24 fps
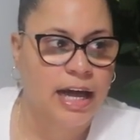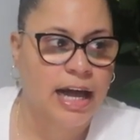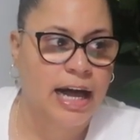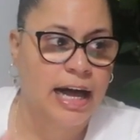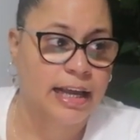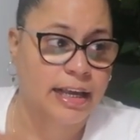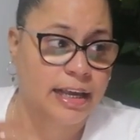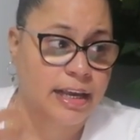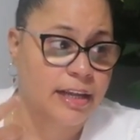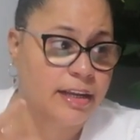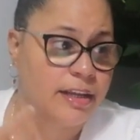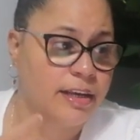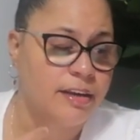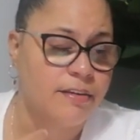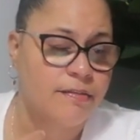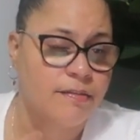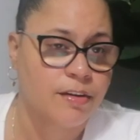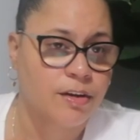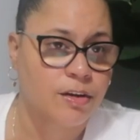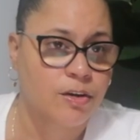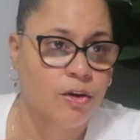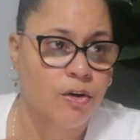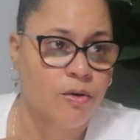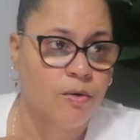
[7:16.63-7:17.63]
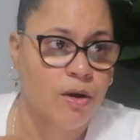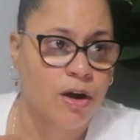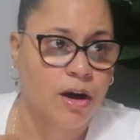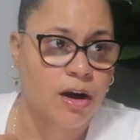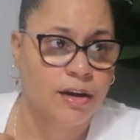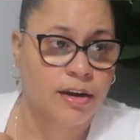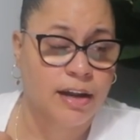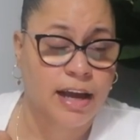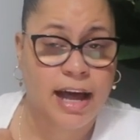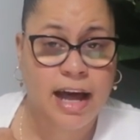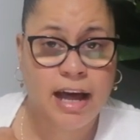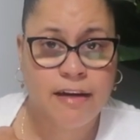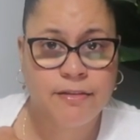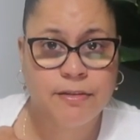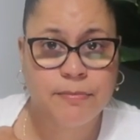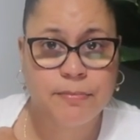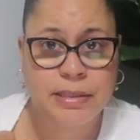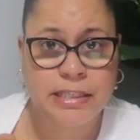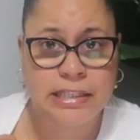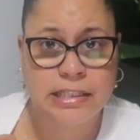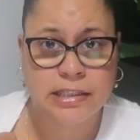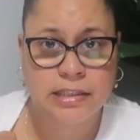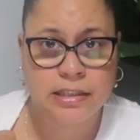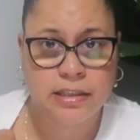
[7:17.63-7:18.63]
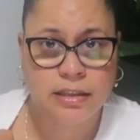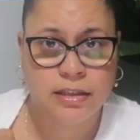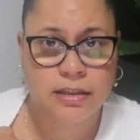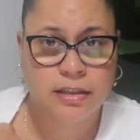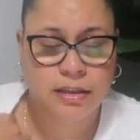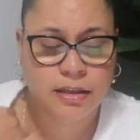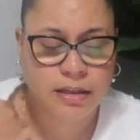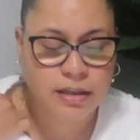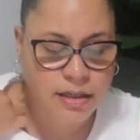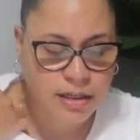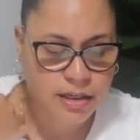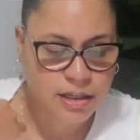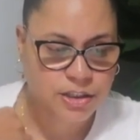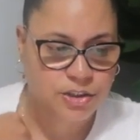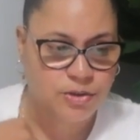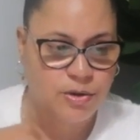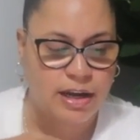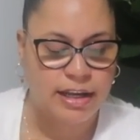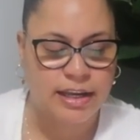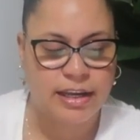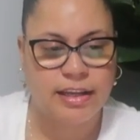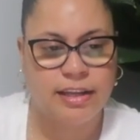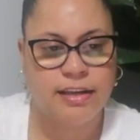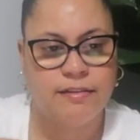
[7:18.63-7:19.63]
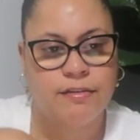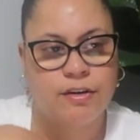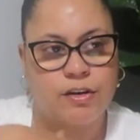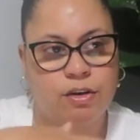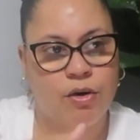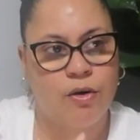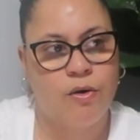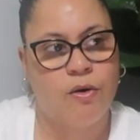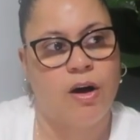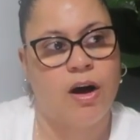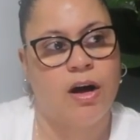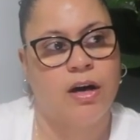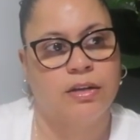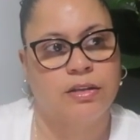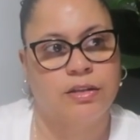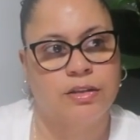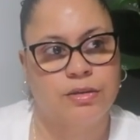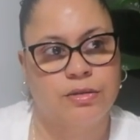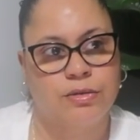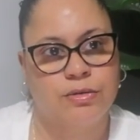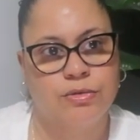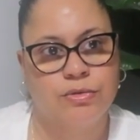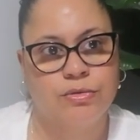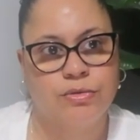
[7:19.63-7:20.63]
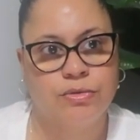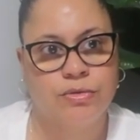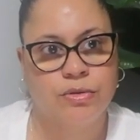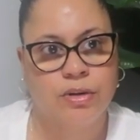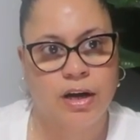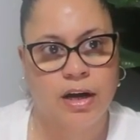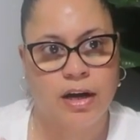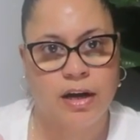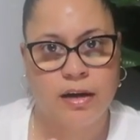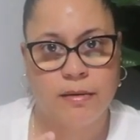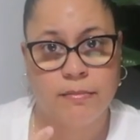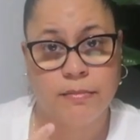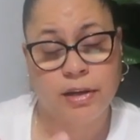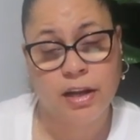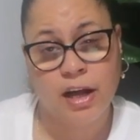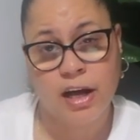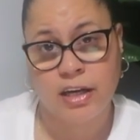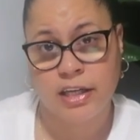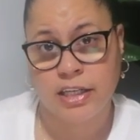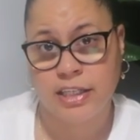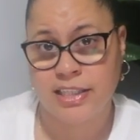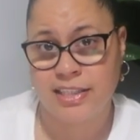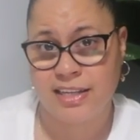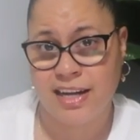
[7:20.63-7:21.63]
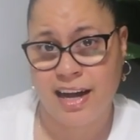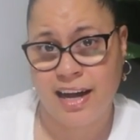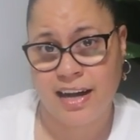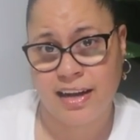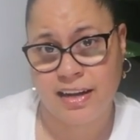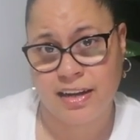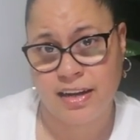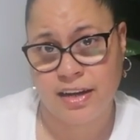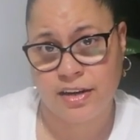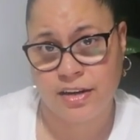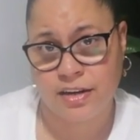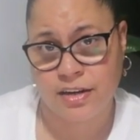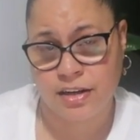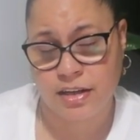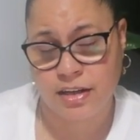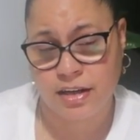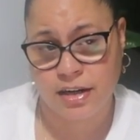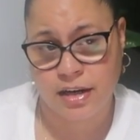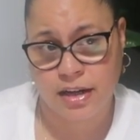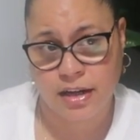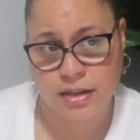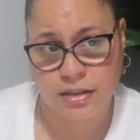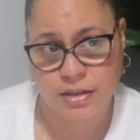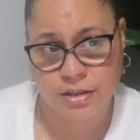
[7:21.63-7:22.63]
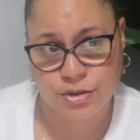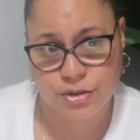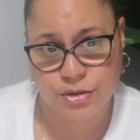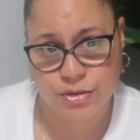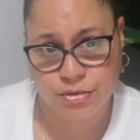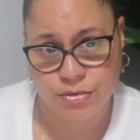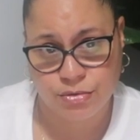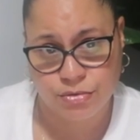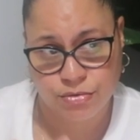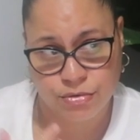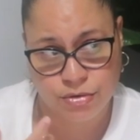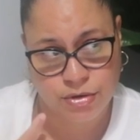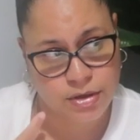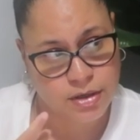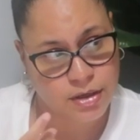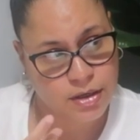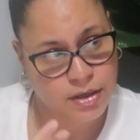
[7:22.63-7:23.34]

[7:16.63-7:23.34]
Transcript: I can even go on, I have a PC, so I can even go on to log into iCloud, and it connects to